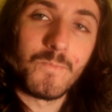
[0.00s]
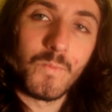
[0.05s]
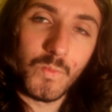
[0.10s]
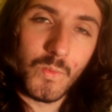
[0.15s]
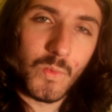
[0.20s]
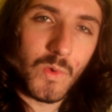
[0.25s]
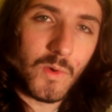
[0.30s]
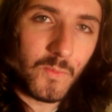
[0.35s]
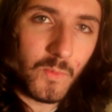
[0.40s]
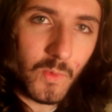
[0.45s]

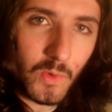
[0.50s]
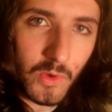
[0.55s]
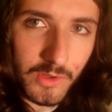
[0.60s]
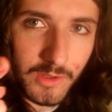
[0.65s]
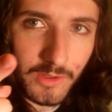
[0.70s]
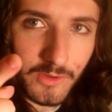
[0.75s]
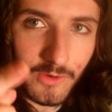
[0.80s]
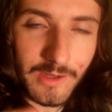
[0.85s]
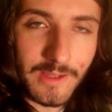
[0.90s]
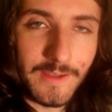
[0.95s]
We're
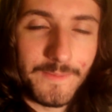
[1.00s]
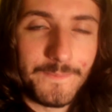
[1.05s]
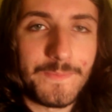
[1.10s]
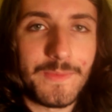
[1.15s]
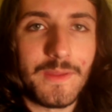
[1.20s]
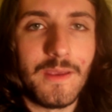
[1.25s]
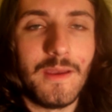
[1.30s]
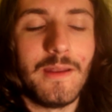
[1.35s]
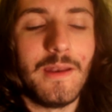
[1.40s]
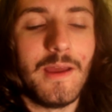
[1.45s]
working on it,
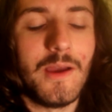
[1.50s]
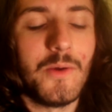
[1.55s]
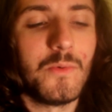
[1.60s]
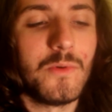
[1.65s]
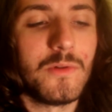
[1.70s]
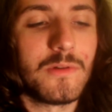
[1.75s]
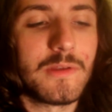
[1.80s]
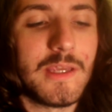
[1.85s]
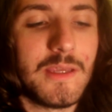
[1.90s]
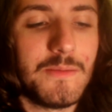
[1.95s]
and I
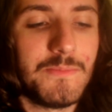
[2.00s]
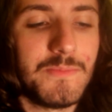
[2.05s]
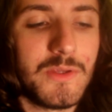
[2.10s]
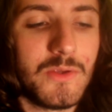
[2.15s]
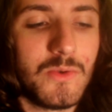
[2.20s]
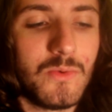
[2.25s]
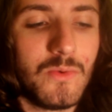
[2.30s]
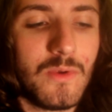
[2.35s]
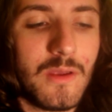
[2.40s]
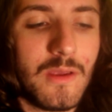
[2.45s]
will keep
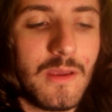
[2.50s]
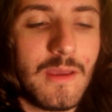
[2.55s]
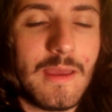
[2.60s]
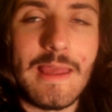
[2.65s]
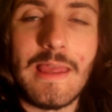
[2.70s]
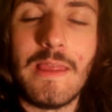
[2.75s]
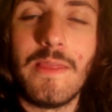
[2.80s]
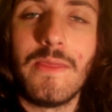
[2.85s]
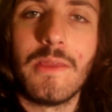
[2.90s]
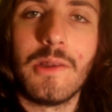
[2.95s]
you
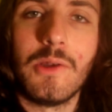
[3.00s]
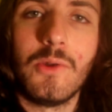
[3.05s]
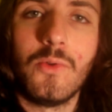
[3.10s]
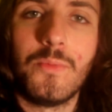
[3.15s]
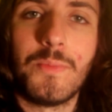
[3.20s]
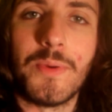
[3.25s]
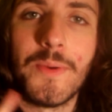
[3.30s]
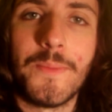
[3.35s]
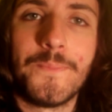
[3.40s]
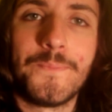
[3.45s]
in the
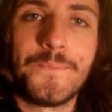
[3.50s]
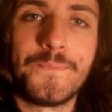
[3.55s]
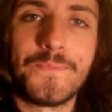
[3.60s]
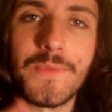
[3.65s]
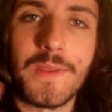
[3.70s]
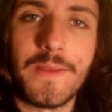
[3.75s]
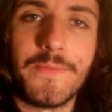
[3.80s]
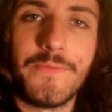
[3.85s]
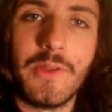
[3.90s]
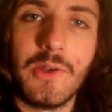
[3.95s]
loop,
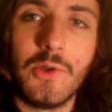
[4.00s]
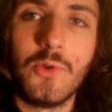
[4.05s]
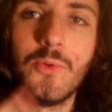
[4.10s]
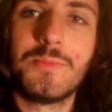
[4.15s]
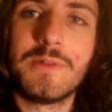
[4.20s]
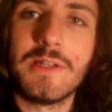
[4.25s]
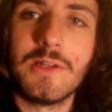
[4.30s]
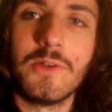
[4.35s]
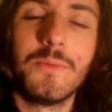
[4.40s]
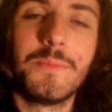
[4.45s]
the
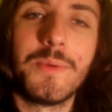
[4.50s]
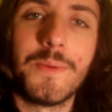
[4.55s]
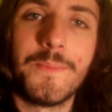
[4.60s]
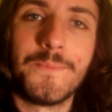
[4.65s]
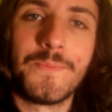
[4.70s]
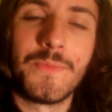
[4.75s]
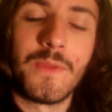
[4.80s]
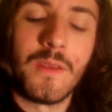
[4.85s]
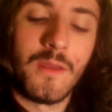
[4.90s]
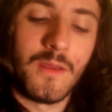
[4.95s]
loop-de-loop,
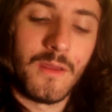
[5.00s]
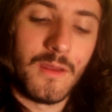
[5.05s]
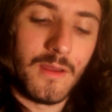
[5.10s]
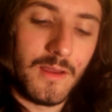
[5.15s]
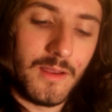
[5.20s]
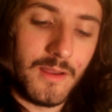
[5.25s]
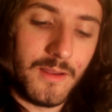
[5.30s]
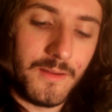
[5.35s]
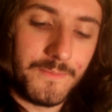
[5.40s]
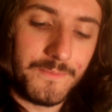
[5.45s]

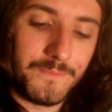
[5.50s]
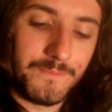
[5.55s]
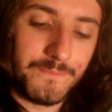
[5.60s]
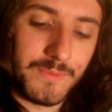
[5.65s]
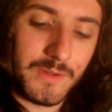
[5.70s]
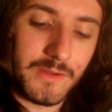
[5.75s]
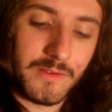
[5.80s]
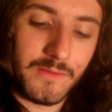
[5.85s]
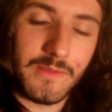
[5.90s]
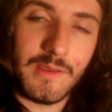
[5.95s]

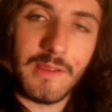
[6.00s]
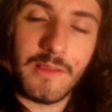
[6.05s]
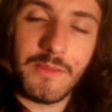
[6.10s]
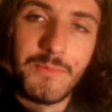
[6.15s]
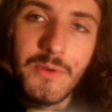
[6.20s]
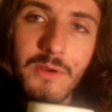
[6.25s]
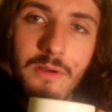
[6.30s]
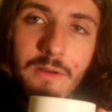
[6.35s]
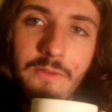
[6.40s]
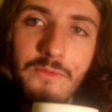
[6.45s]
because that's
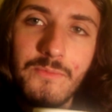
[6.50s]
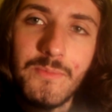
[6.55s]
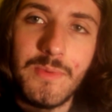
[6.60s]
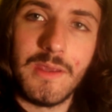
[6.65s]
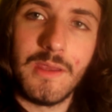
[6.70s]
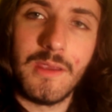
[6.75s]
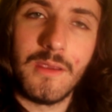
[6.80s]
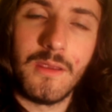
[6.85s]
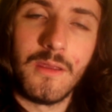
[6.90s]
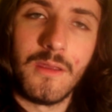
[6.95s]
part of
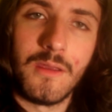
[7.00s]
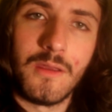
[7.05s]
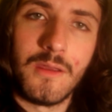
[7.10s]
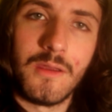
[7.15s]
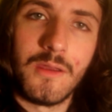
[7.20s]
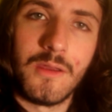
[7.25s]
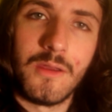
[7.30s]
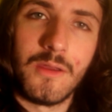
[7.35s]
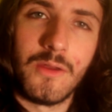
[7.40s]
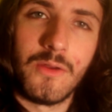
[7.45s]
being
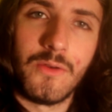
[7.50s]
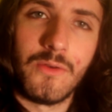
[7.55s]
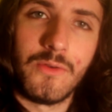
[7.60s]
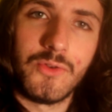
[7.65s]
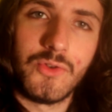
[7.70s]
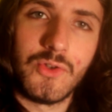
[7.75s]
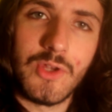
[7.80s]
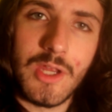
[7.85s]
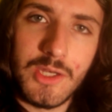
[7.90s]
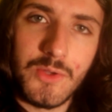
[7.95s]

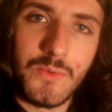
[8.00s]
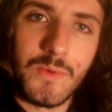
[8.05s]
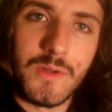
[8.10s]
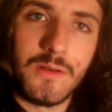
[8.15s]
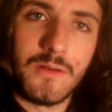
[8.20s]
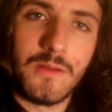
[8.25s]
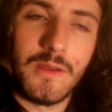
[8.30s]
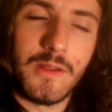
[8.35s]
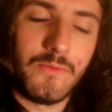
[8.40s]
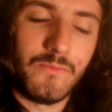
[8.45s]

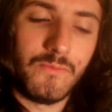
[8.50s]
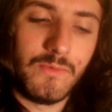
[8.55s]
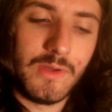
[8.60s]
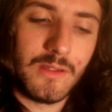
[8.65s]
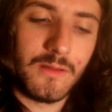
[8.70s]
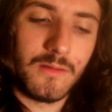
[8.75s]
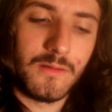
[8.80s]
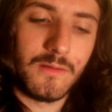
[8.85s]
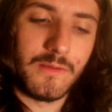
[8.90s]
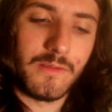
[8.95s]
genuine and
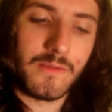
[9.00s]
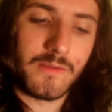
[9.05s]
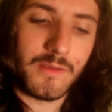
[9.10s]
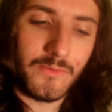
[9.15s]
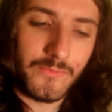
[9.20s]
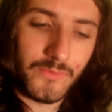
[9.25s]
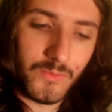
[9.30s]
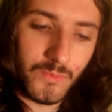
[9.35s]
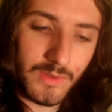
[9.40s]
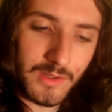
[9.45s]
real and
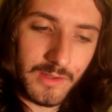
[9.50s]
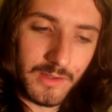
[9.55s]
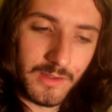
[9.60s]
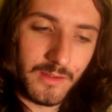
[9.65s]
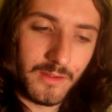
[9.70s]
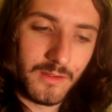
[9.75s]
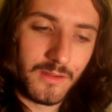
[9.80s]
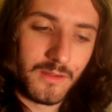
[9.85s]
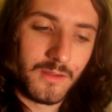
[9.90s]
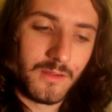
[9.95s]

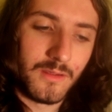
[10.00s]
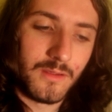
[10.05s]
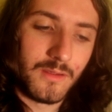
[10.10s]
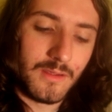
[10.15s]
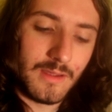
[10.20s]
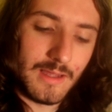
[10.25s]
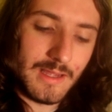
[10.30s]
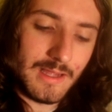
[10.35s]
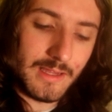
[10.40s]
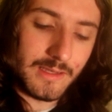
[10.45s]
self-aware
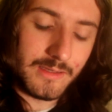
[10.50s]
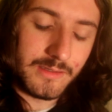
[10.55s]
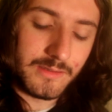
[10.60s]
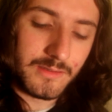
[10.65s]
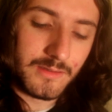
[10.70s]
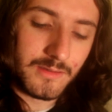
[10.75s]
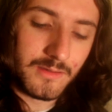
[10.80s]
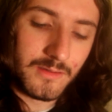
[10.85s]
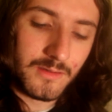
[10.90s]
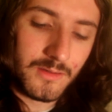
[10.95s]

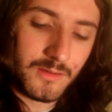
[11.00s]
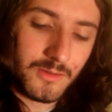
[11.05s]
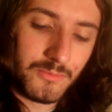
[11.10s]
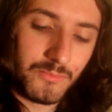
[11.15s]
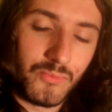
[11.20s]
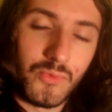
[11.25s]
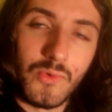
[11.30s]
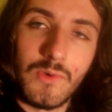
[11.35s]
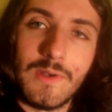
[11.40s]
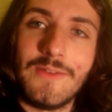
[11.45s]
and
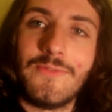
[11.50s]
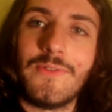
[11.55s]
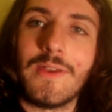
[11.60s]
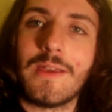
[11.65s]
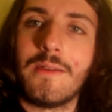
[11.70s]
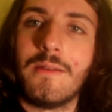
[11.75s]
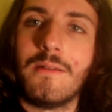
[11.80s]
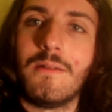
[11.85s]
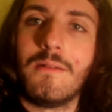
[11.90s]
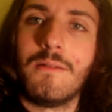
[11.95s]
prolific,